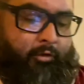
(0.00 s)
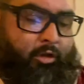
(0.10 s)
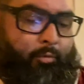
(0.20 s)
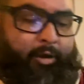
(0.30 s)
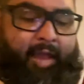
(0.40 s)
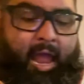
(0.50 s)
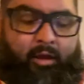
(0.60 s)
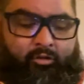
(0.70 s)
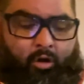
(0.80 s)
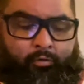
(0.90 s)
So we
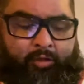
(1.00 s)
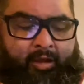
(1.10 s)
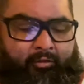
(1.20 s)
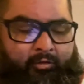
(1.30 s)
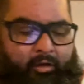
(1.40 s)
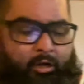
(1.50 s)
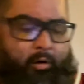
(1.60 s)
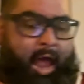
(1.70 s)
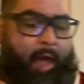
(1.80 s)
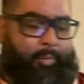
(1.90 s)
can't. So things you know
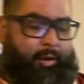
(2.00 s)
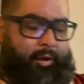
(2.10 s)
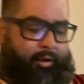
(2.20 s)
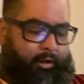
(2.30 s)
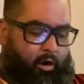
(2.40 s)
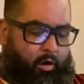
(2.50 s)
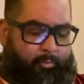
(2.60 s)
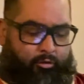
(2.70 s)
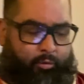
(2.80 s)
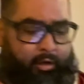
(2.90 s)
happen you know in
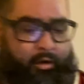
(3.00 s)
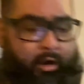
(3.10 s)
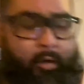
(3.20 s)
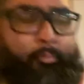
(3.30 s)
between uh,